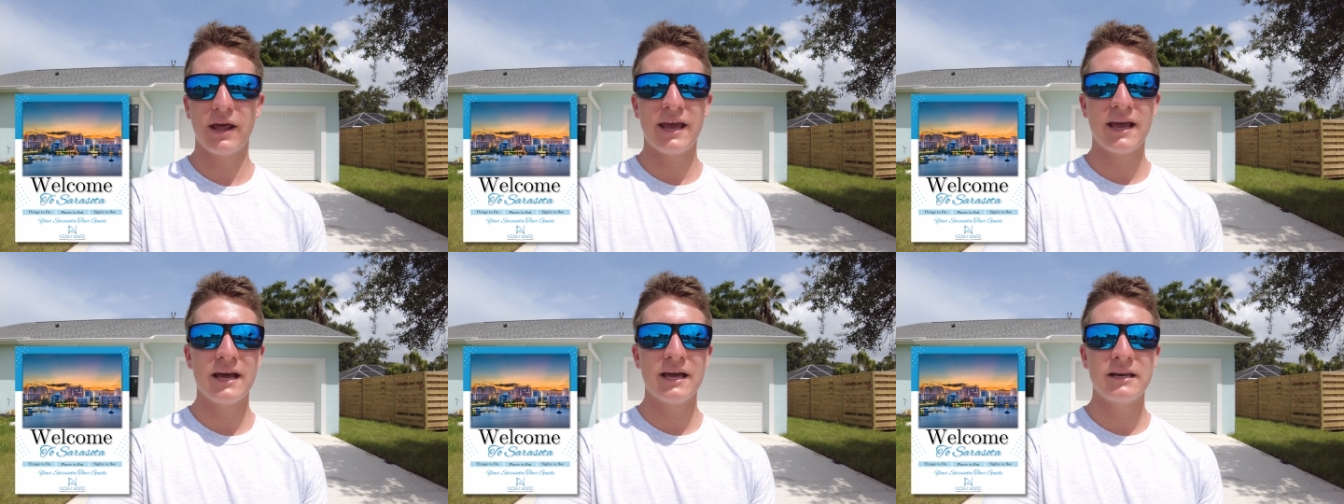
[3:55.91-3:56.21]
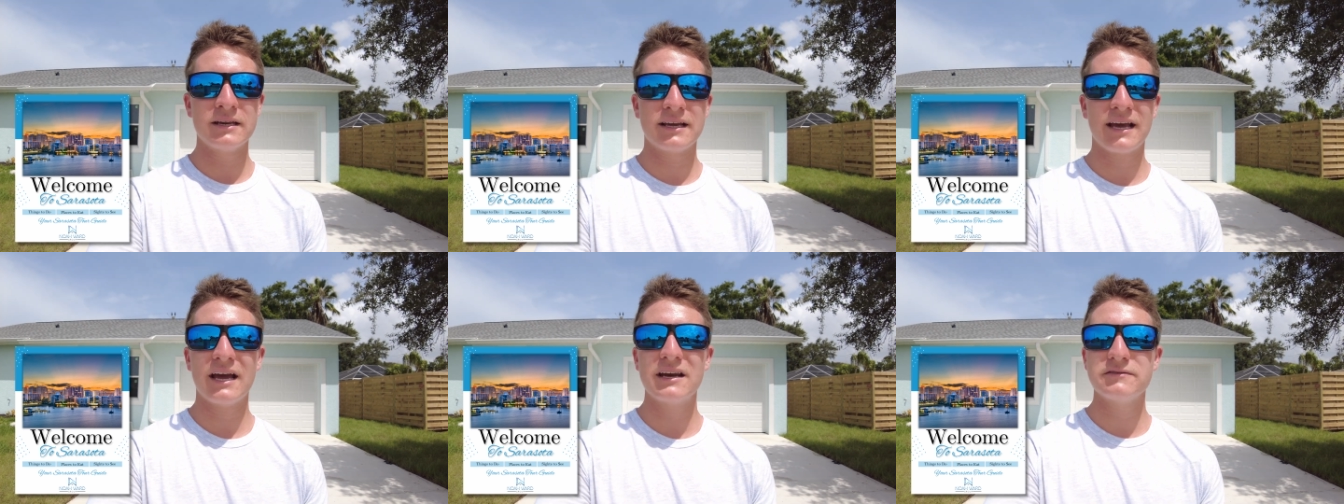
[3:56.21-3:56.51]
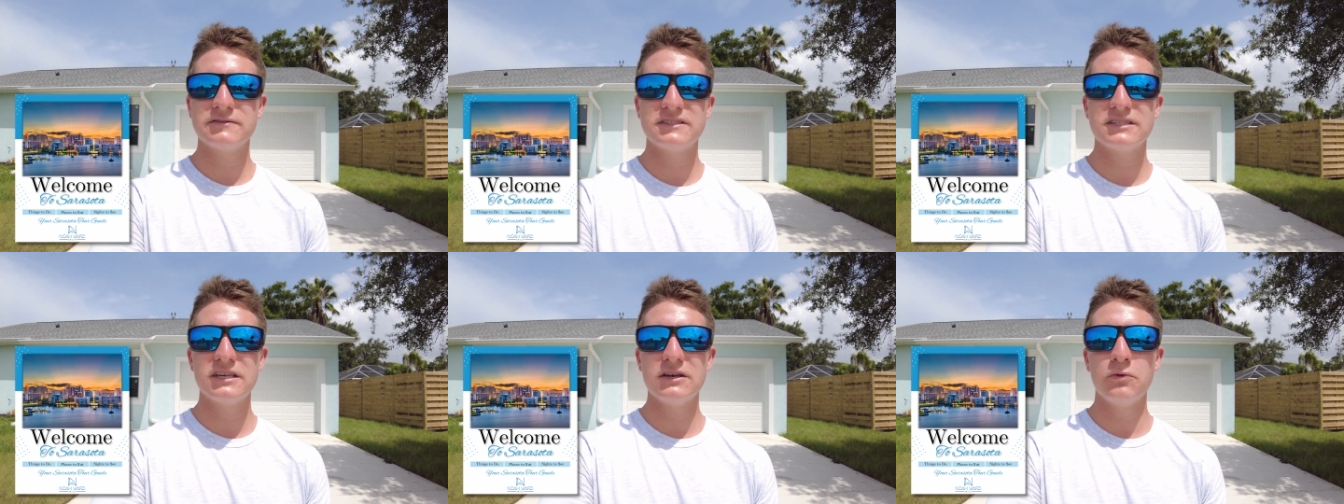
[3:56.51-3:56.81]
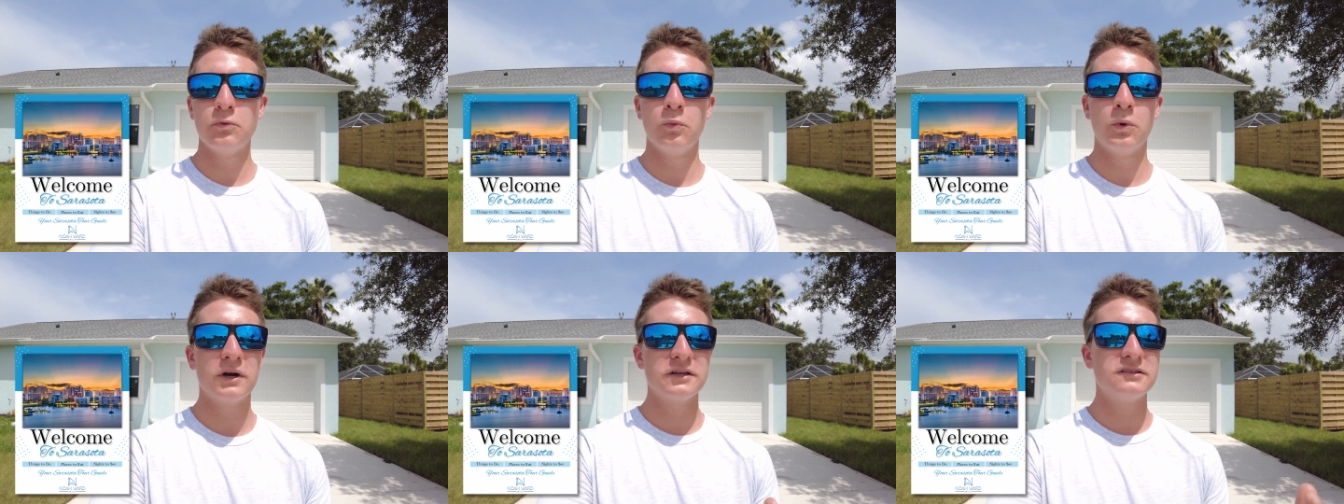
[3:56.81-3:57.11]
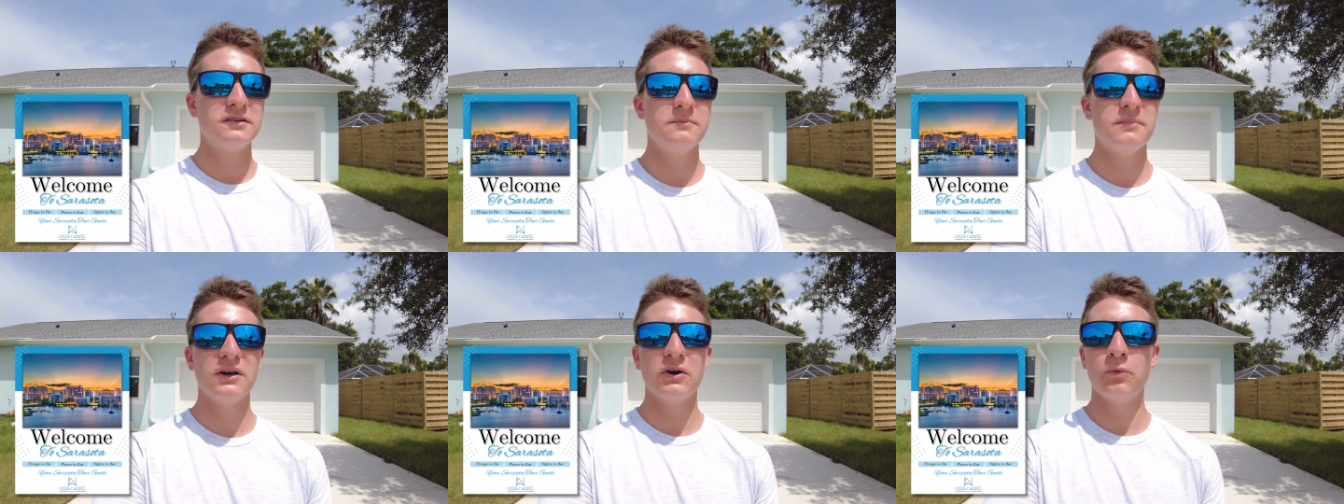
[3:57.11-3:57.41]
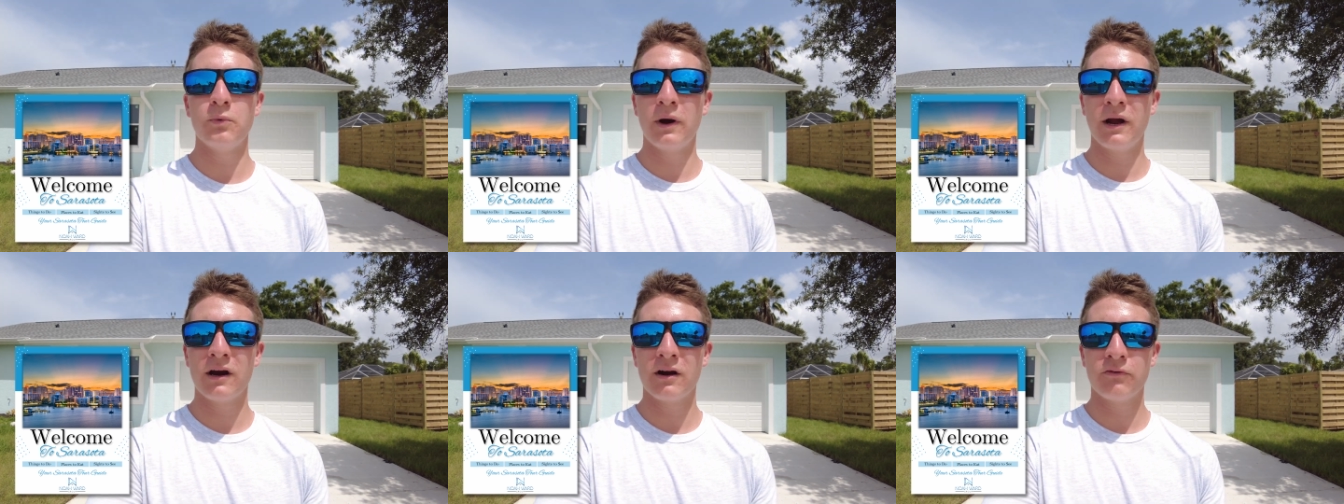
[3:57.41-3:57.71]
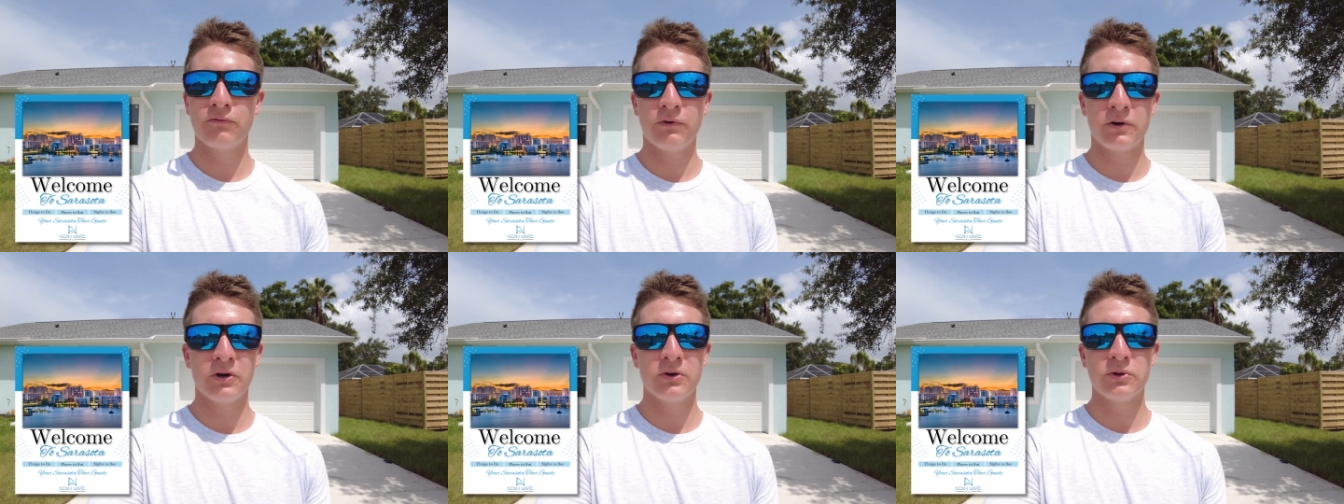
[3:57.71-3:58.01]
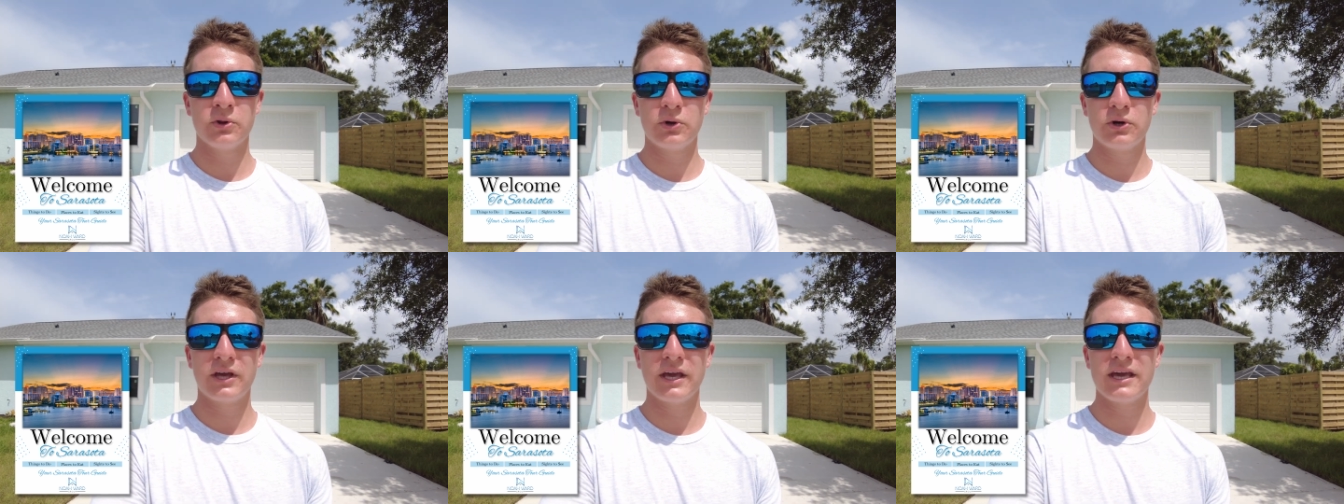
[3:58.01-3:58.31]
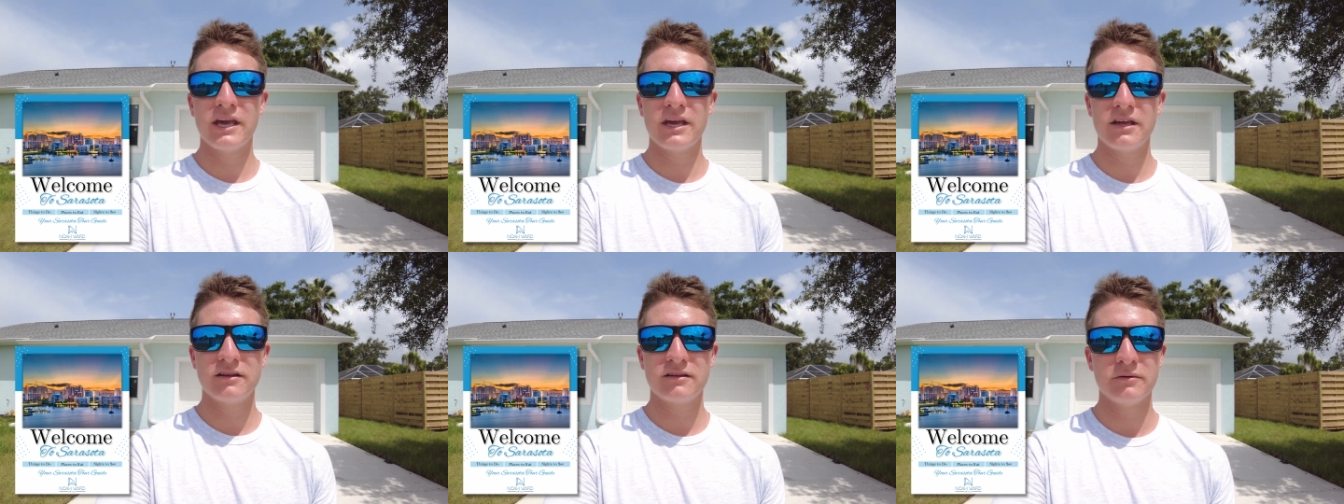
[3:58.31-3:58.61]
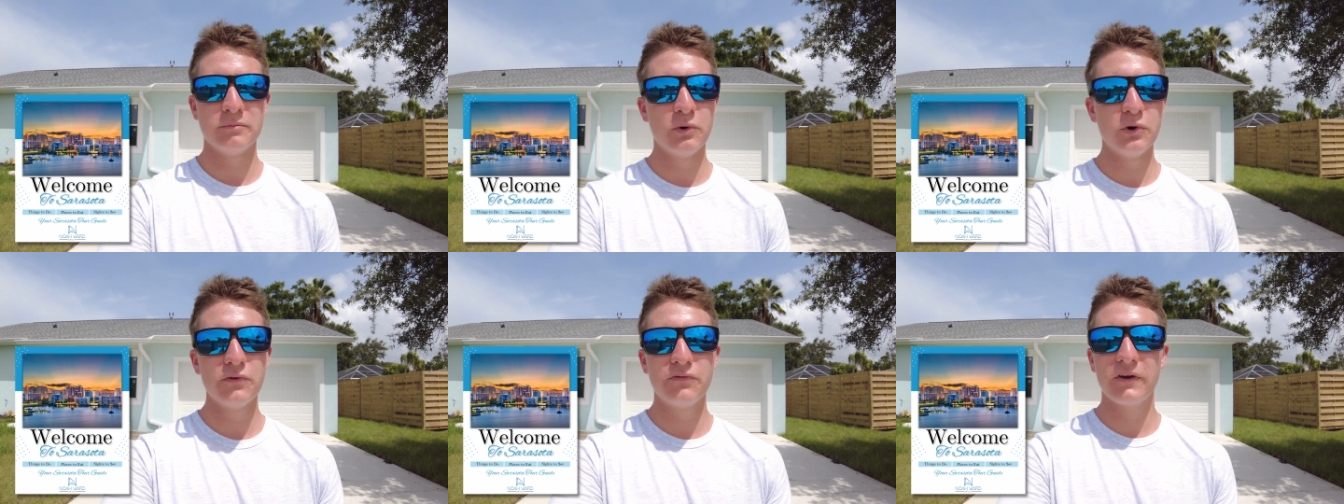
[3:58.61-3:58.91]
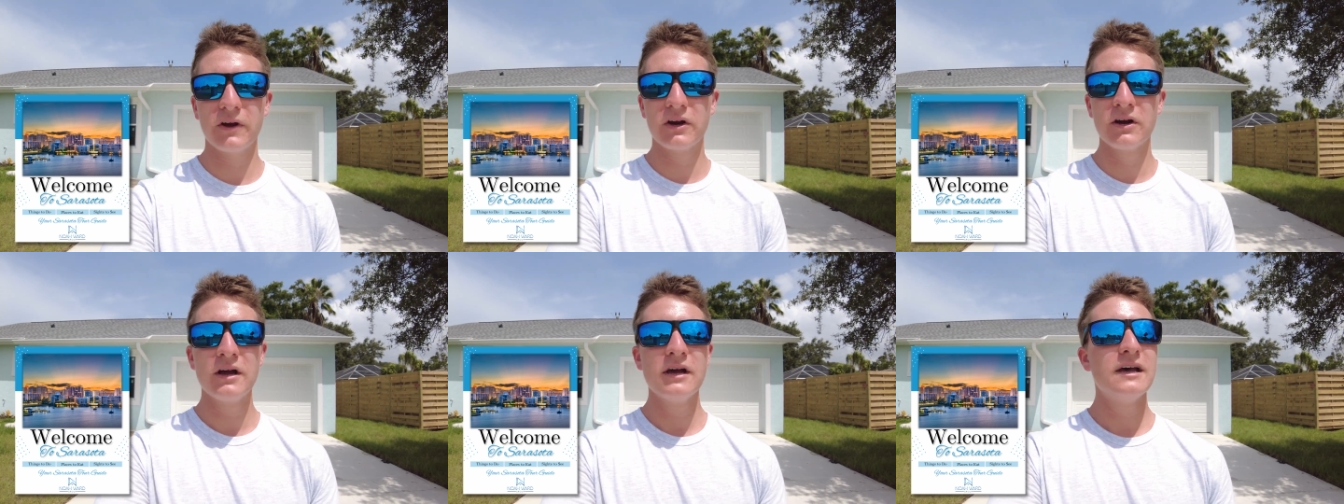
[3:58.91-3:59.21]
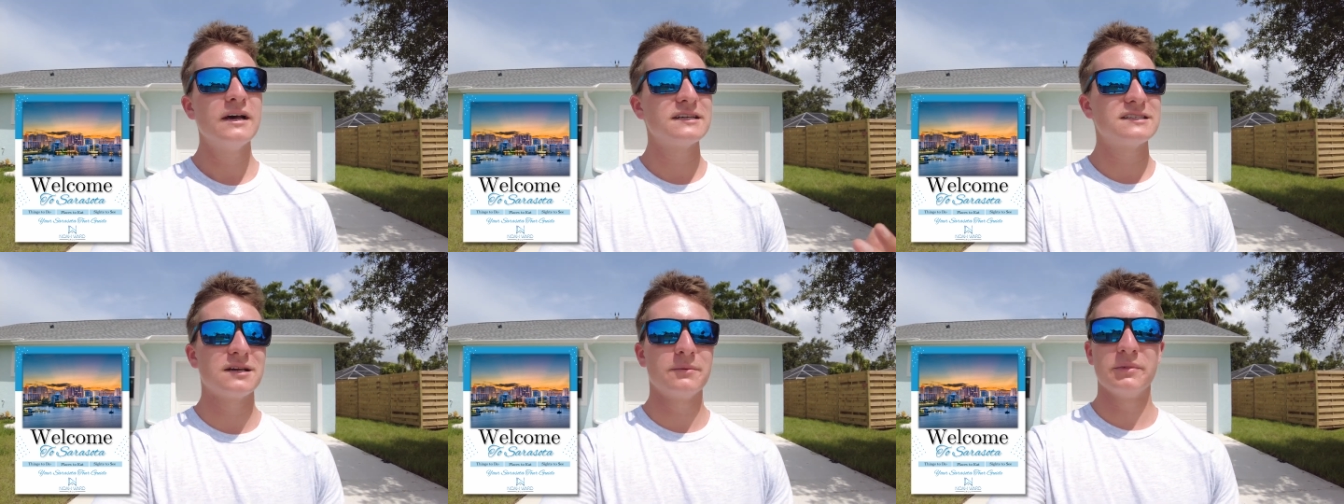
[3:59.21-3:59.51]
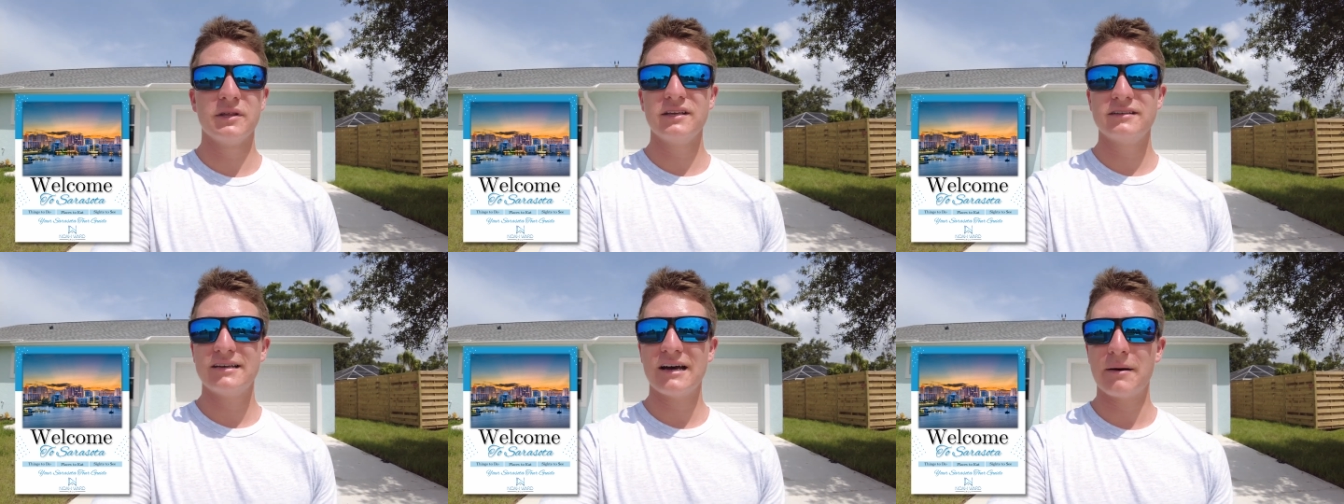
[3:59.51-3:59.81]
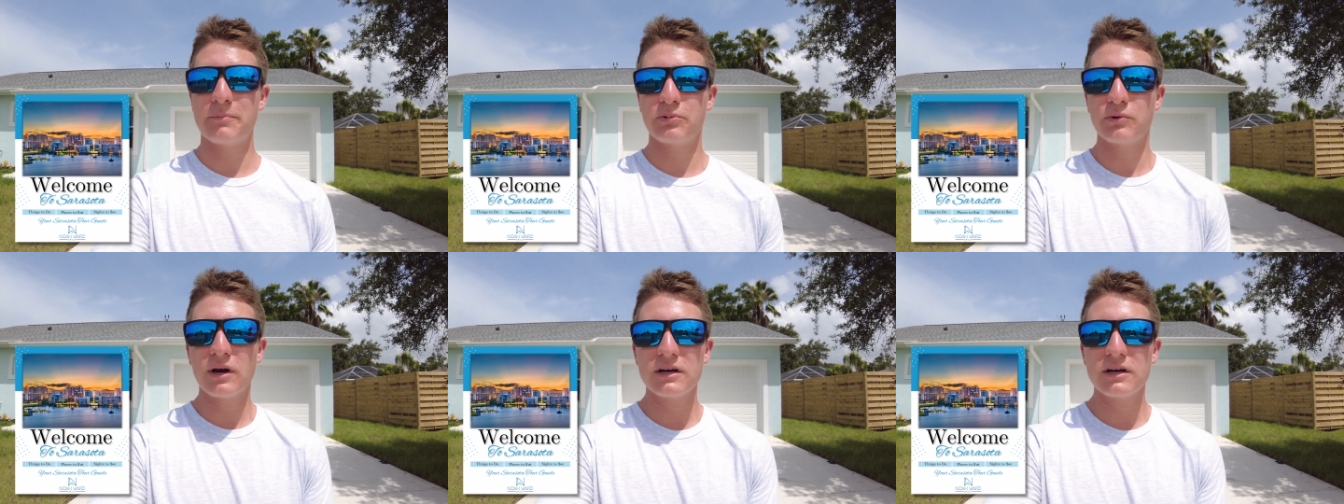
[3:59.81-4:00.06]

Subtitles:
and kind of see what to be aware of when you're looking to move here. Some of the top